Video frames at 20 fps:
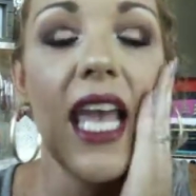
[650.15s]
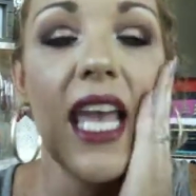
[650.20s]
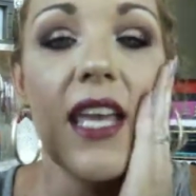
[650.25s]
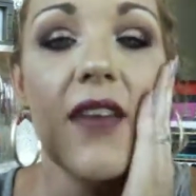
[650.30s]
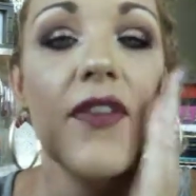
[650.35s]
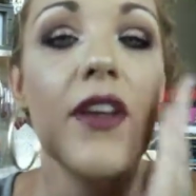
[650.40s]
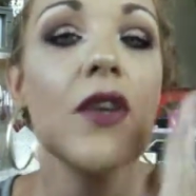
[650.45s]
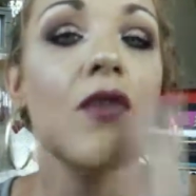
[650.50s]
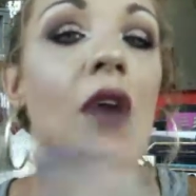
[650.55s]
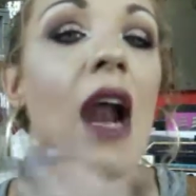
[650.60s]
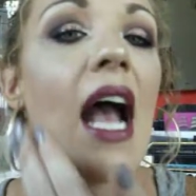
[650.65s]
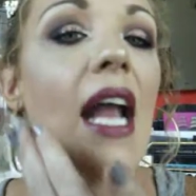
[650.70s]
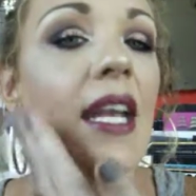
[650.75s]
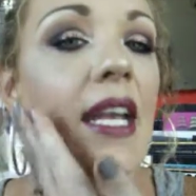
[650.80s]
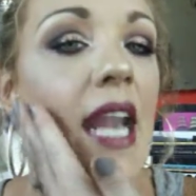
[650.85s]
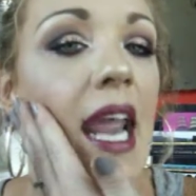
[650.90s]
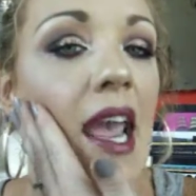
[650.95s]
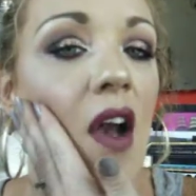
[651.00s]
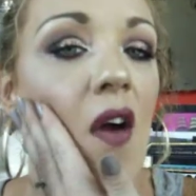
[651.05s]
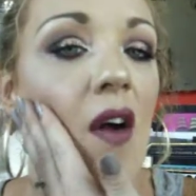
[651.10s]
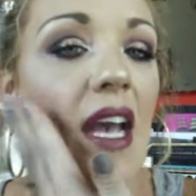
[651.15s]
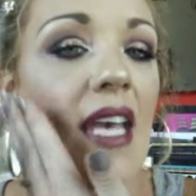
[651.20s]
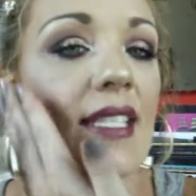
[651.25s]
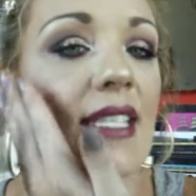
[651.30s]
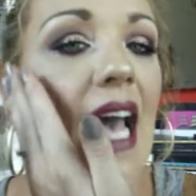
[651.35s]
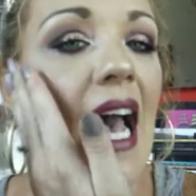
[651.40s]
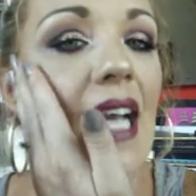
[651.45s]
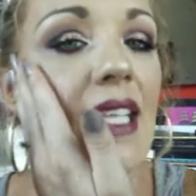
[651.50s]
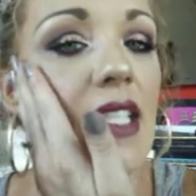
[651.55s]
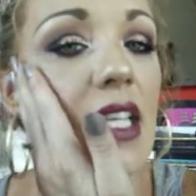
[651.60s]
Even right now,
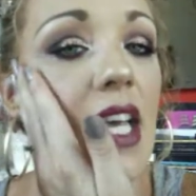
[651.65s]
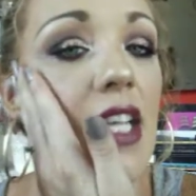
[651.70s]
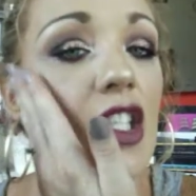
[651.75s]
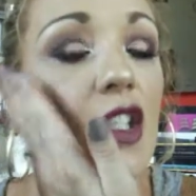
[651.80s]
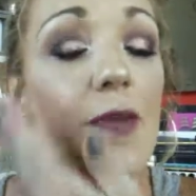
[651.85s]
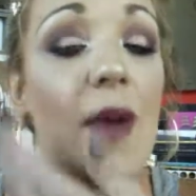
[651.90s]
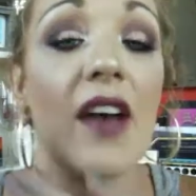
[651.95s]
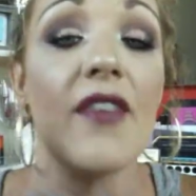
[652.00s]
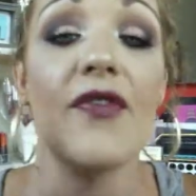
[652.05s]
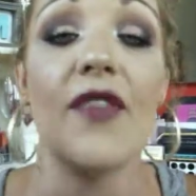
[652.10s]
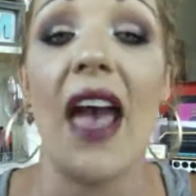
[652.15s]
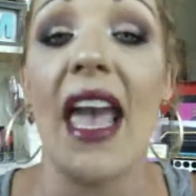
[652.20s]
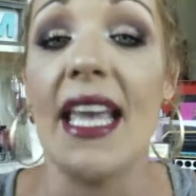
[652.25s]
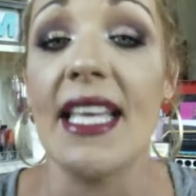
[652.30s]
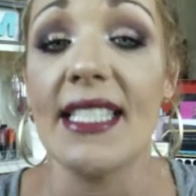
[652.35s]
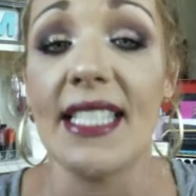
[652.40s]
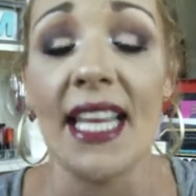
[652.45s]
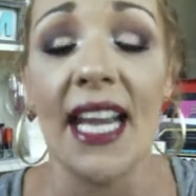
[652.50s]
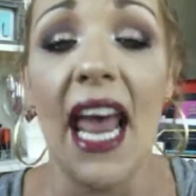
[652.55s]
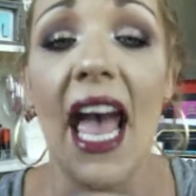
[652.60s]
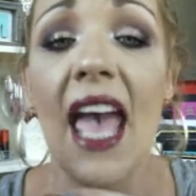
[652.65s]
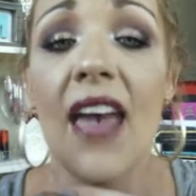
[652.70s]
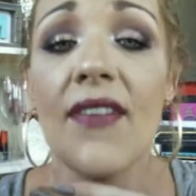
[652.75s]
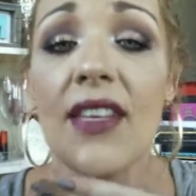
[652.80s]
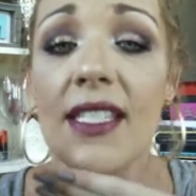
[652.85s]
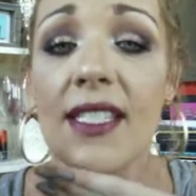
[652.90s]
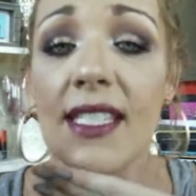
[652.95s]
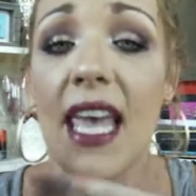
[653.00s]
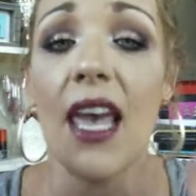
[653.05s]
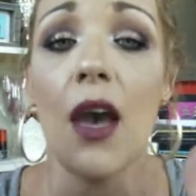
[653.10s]
as I touch my face, and I have
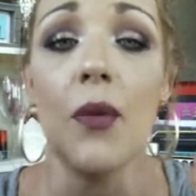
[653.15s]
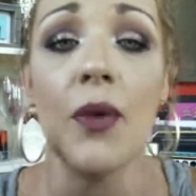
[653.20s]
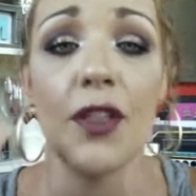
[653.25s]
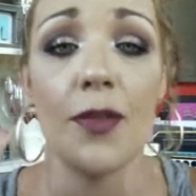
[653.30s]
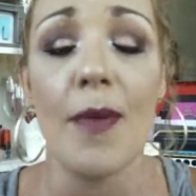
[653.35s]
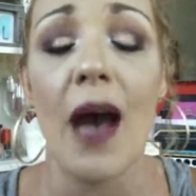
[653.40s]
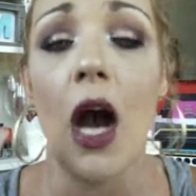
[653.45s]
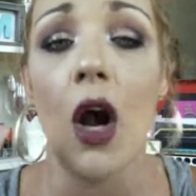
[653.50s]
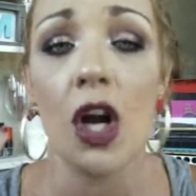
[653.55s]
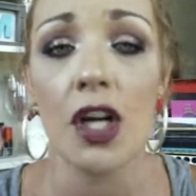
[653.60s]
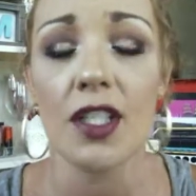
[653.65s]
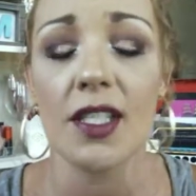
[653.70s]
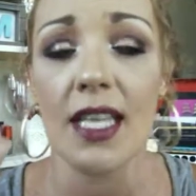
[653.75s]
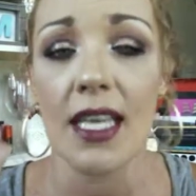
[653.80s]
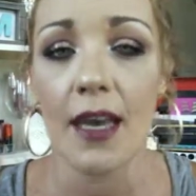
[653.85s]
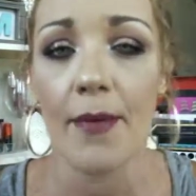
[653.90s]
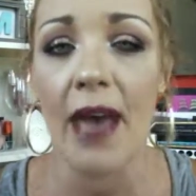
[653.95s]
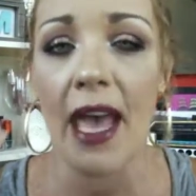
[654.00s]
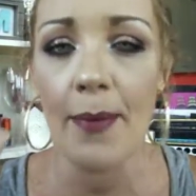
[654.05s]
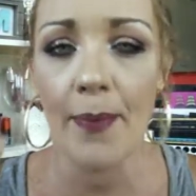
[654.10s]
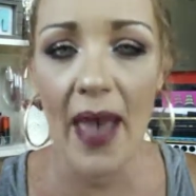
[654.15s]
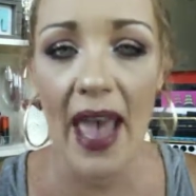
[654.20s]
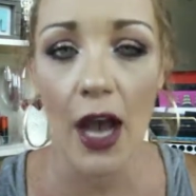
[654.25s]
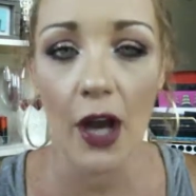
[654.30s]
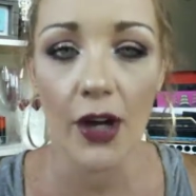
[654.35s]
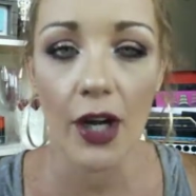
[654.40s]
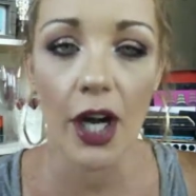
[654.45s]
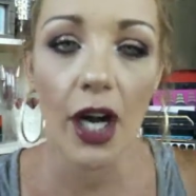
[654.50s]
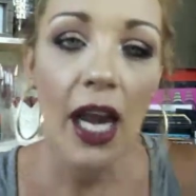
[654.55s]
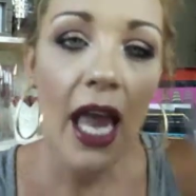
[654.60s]
it set with my RCMA
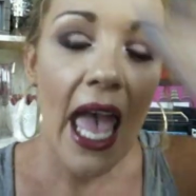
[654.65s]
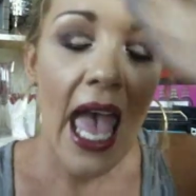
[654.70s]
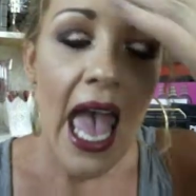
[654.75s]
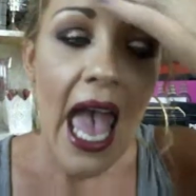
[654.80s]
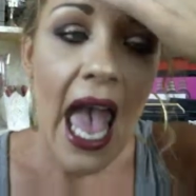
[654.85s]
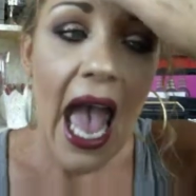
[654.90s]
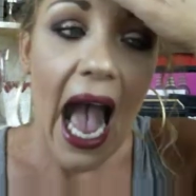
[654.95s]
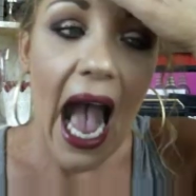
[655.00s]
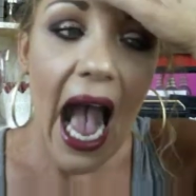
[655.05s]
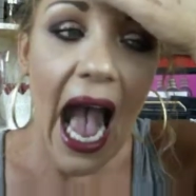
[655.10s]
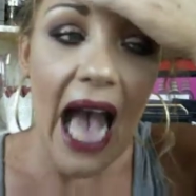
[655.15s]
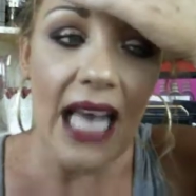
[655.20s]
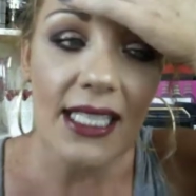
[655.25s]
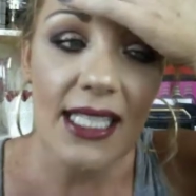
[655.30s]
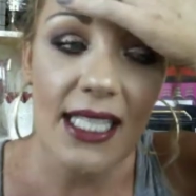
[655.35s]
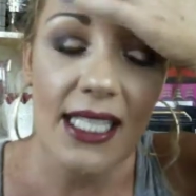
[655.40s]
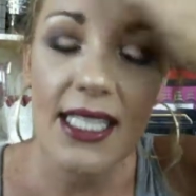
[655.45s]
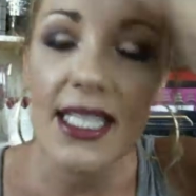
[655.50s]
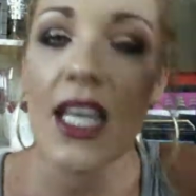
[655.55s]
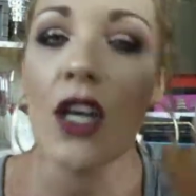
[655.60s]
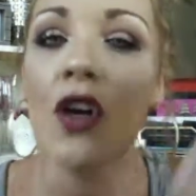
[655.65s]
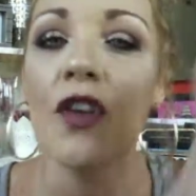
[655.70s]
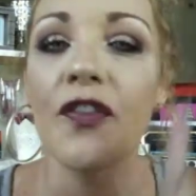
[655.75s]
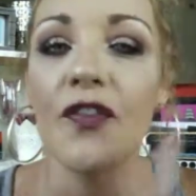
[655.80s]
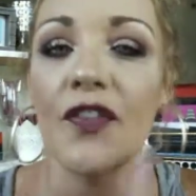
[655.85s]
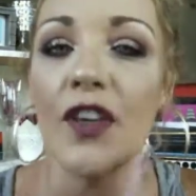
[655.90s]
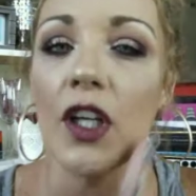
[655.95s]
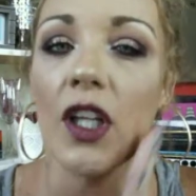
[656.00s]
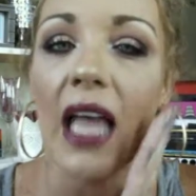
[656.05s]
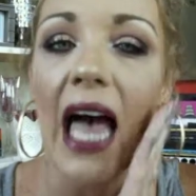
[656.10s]
powder, I still
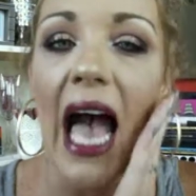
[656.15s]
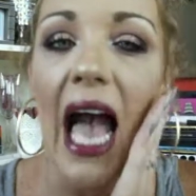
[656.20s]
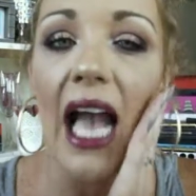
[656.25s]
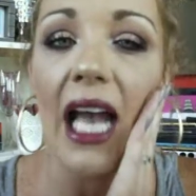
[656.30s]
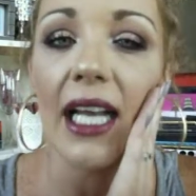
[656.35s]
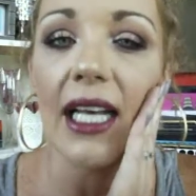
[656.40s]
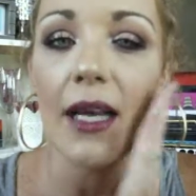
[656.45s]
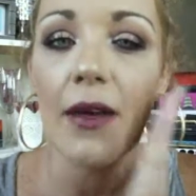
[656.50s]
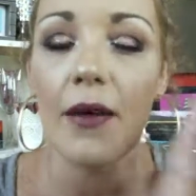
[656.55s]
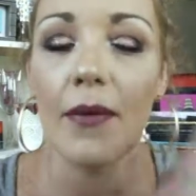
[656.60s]
feel like